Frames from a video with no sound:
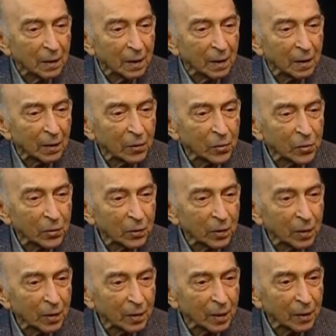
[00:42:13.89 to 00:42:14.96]
and also to
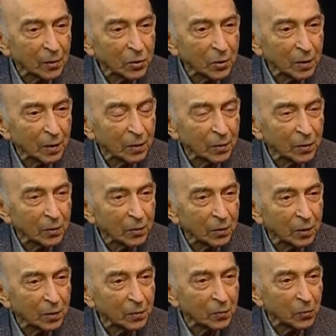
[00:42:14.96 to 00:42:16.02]
congratulate you
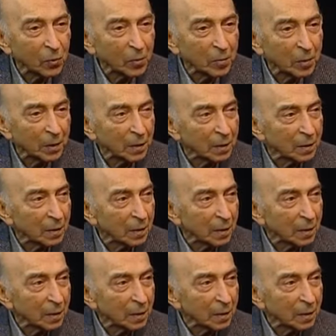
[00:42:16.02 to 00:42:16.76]
on forming